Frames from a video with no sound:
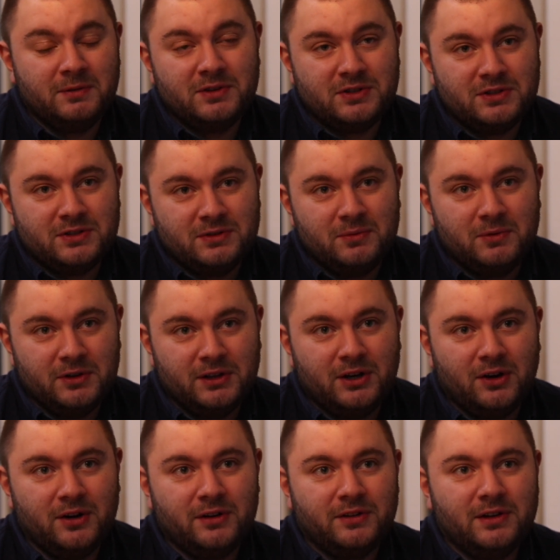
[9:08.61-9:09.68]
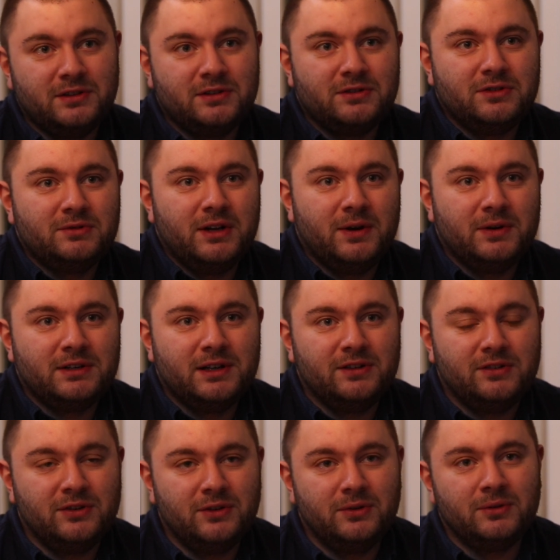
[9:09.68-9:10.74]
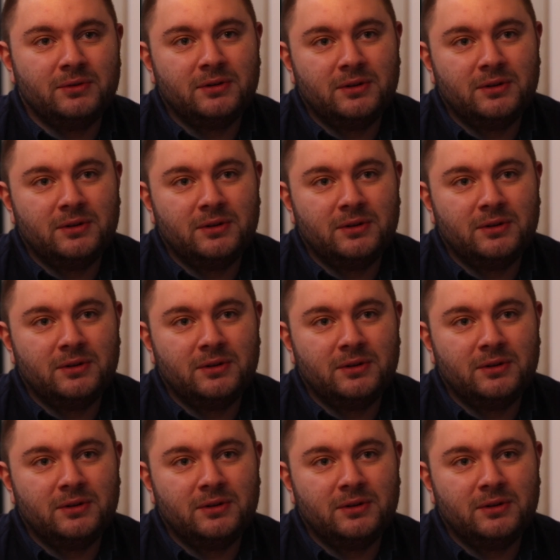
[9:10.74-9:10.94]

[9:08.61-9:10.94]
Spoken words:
which is a really hard thing to do nowadays too.